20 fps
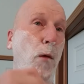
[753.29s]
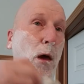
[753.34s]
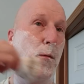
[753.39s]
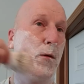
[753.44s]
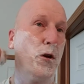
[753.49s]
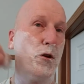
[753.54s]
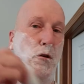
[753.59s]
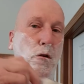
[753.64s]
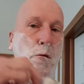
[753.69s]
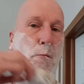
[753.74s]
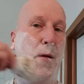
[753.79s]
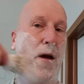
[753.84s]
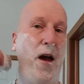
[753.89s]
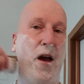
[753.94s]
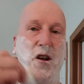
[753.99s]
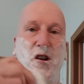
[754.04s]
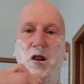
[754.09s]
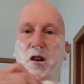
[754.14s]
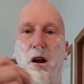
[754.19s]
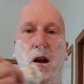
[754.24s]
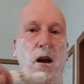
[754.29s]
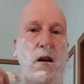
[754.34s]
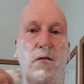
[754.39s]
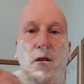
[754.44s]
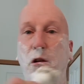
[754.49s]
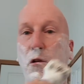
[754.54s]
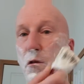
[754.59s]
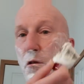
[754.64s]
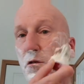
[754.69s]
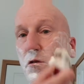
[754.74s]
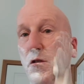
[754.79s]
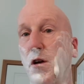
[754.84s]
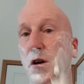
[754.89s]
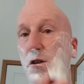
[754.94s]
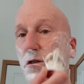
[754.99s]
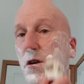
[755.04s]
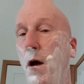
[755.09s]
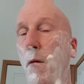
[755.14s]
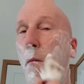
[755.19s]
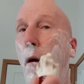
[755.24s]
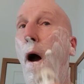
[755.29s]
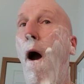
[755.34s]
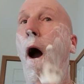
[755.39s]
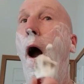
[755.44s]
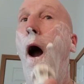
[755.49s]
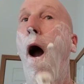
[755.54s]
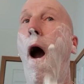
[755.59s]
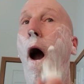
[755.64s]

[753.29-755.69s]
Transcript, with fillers: Maybe a two-pass shave and a little touch-up.